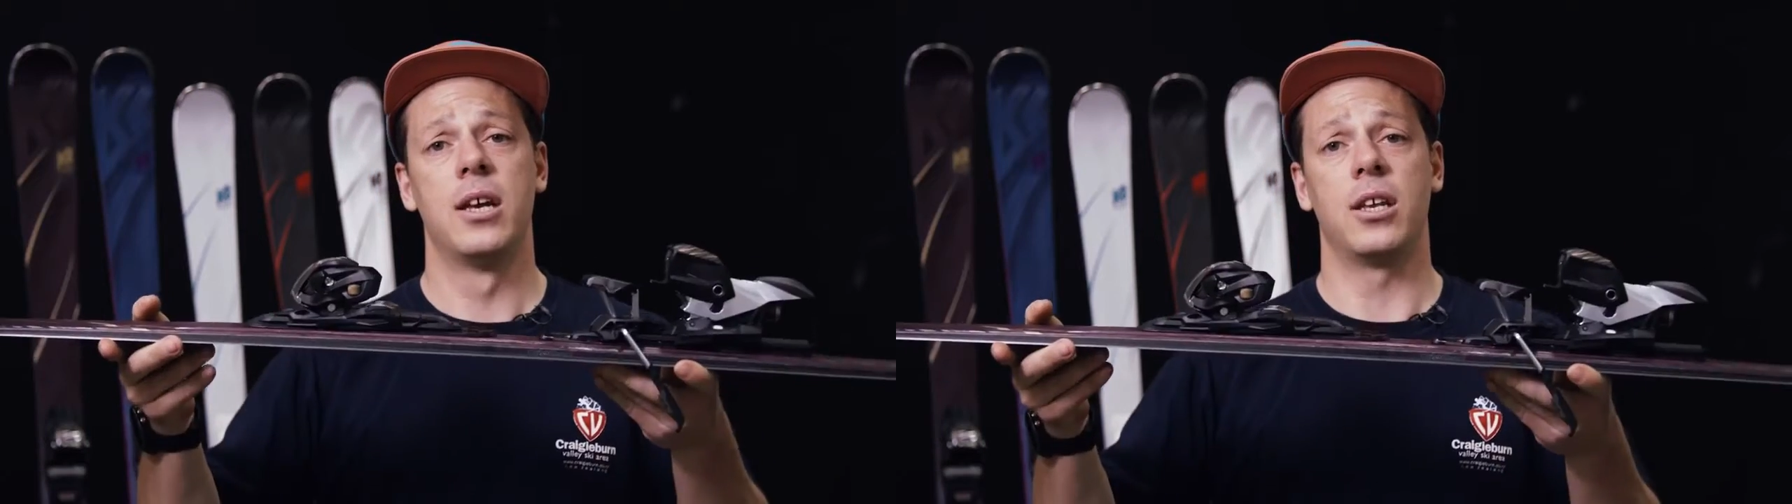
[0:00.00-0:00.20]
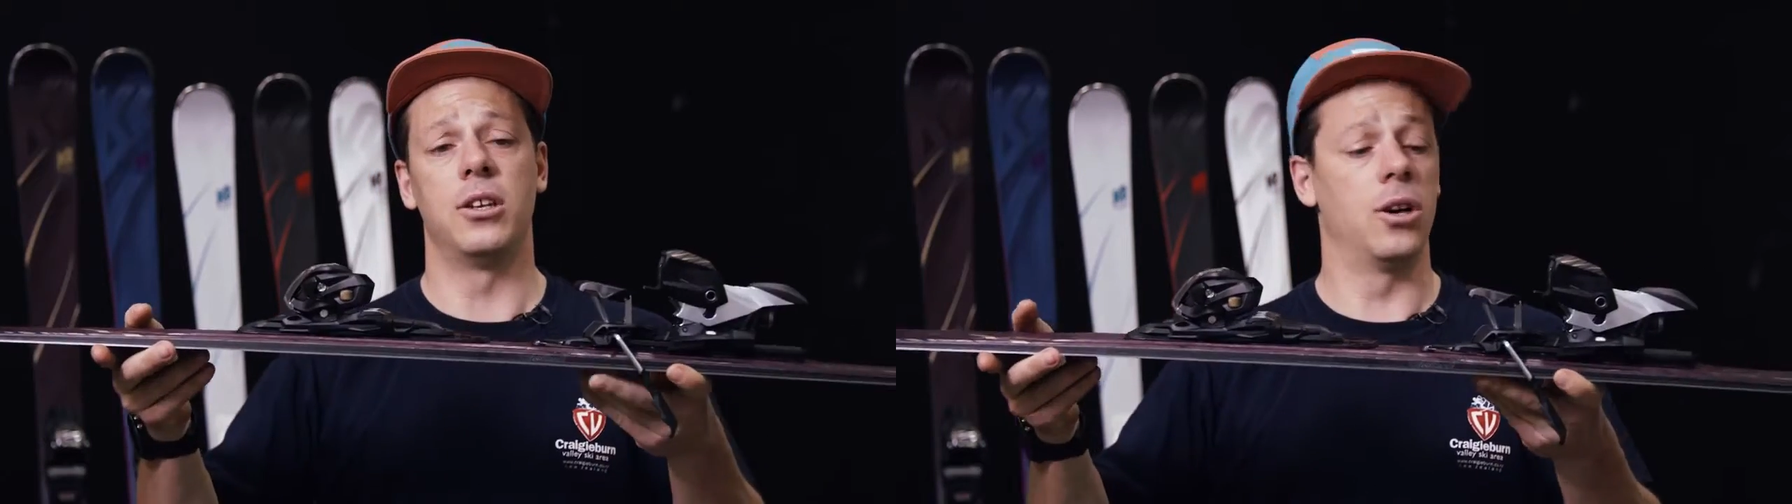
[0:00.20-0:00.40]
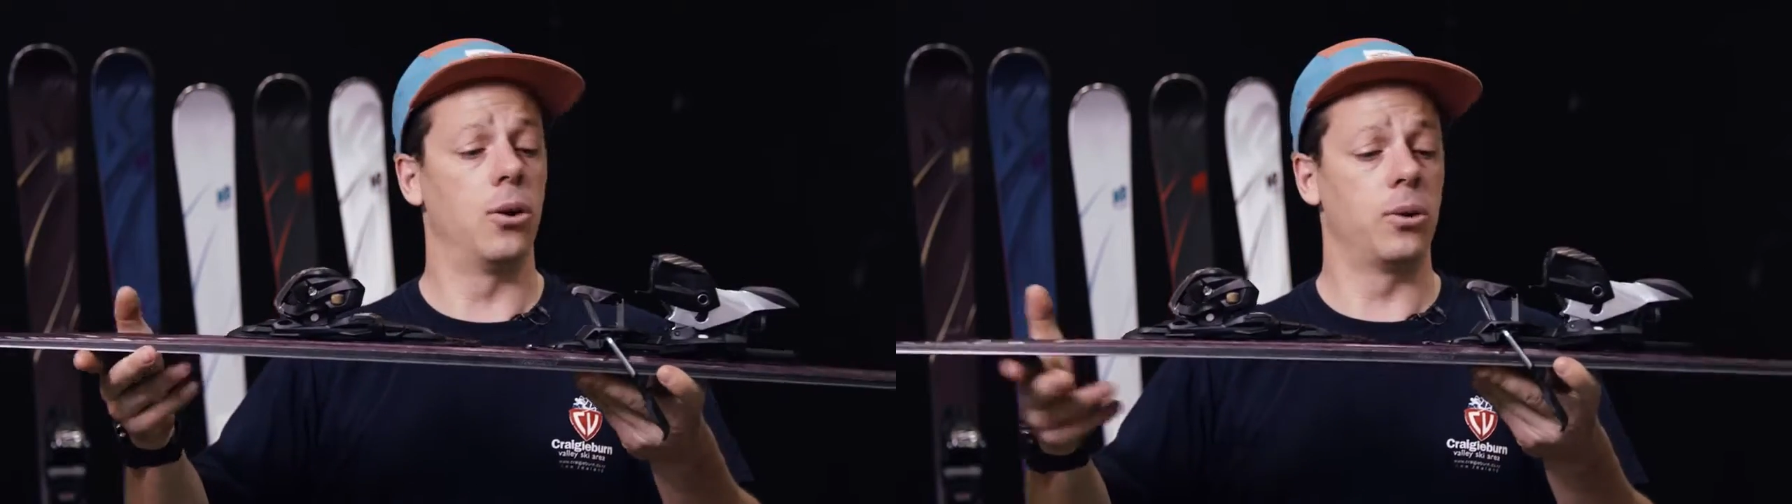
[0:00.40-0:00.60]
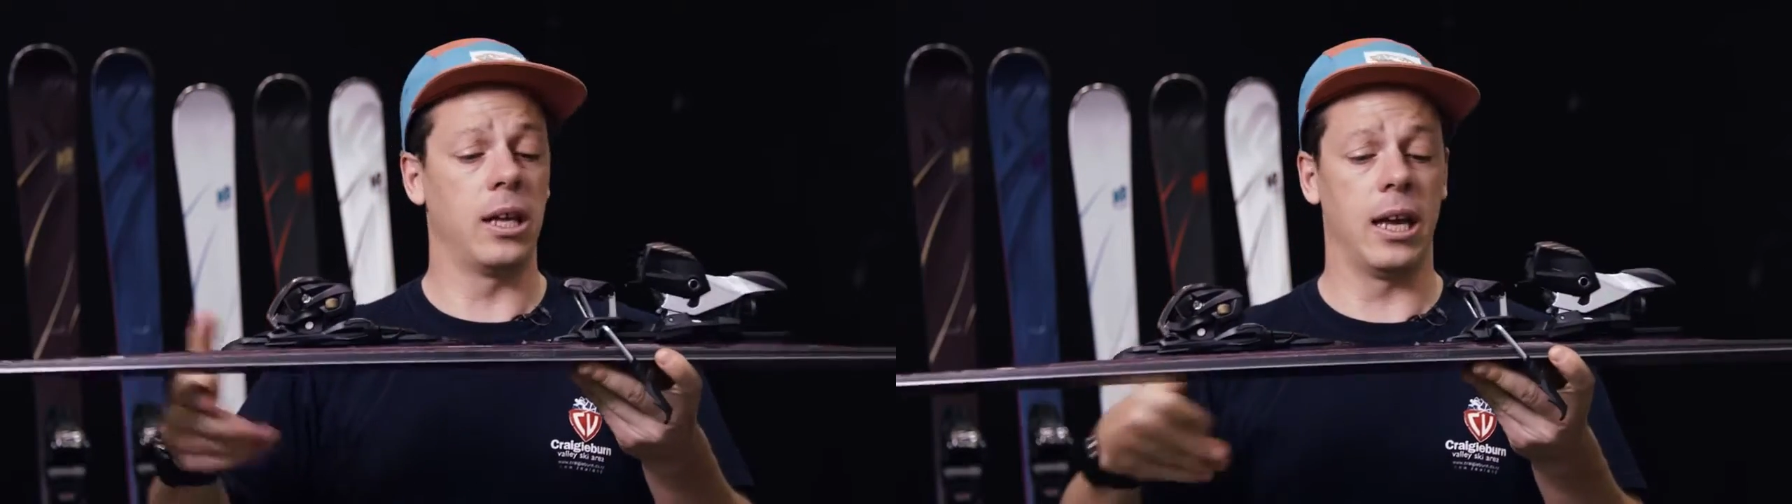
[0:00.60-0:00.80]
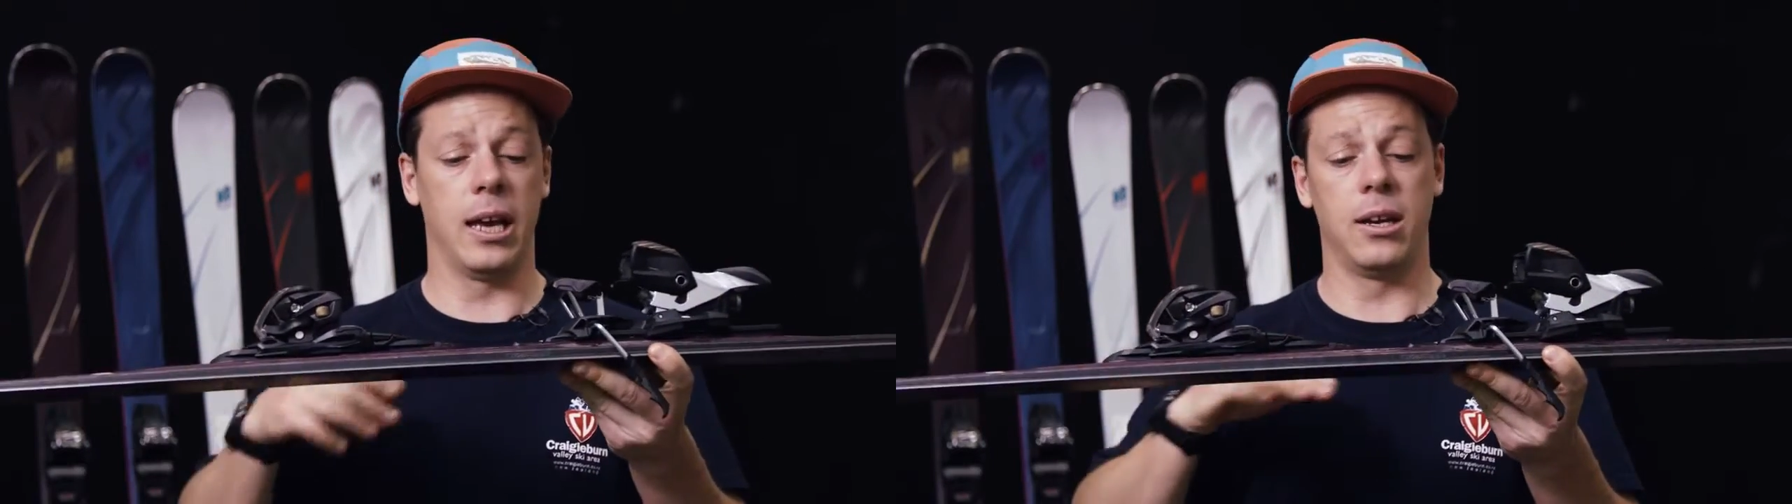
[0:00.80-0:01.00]
you
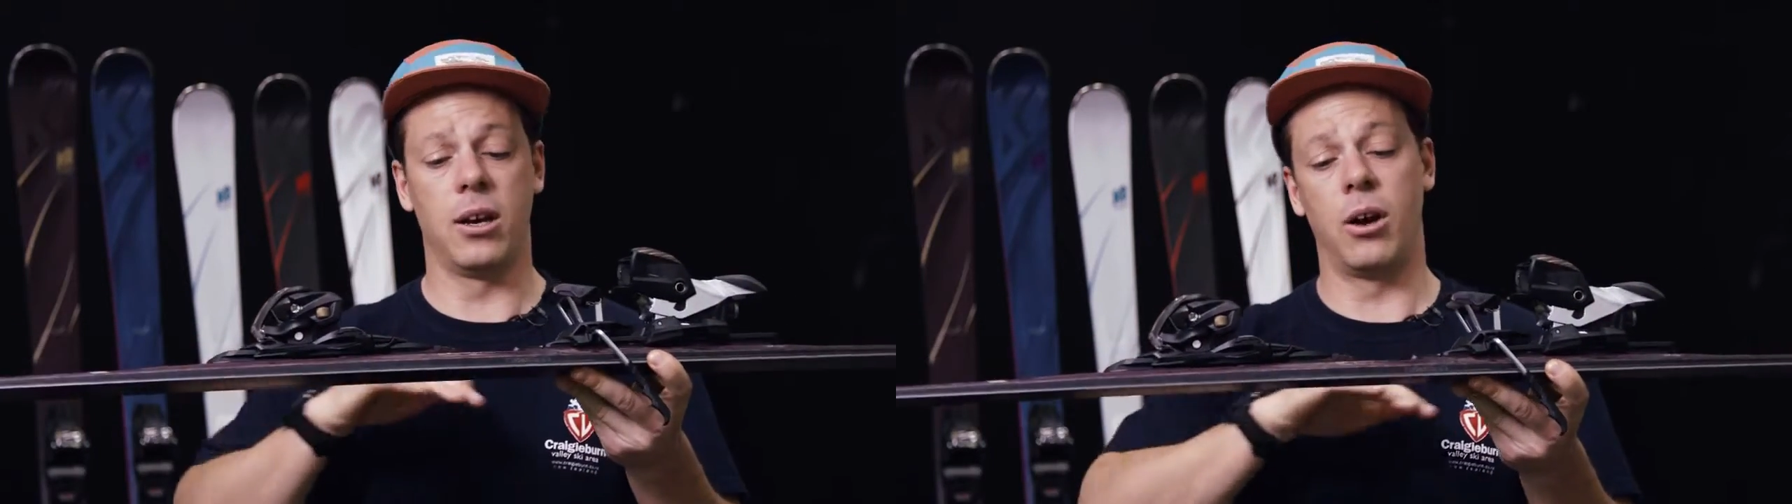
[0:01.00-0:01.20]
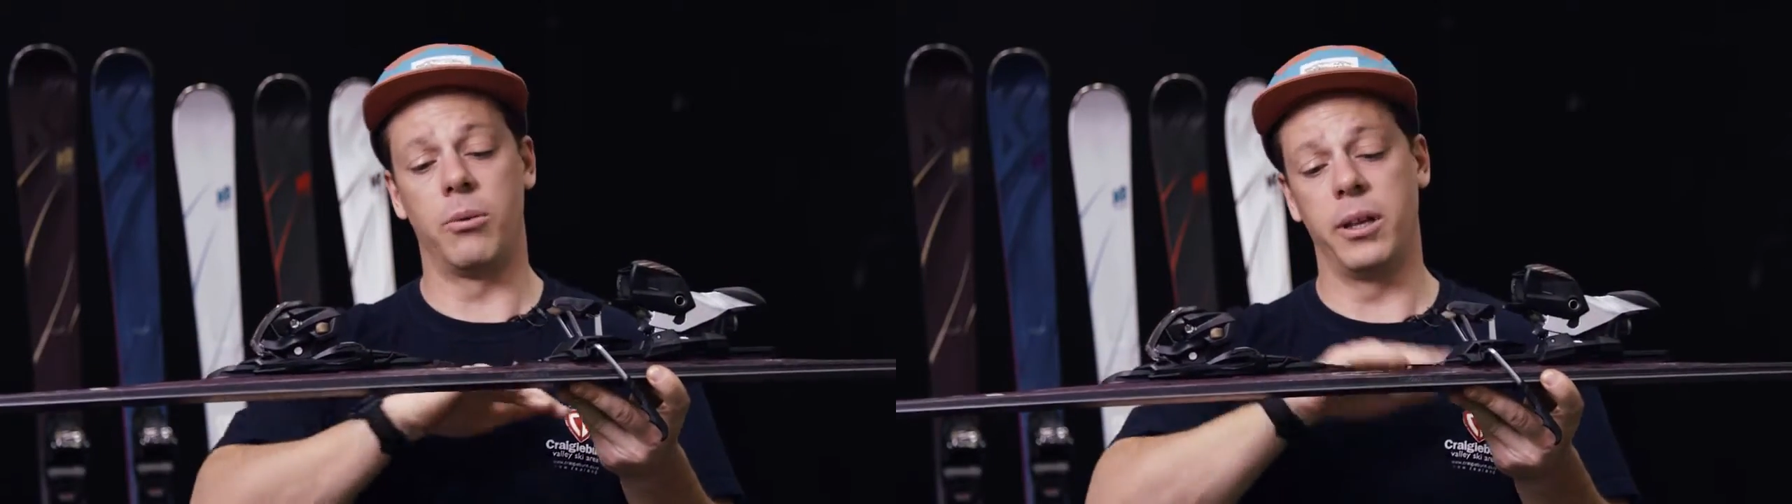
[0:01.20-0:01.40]
don't get a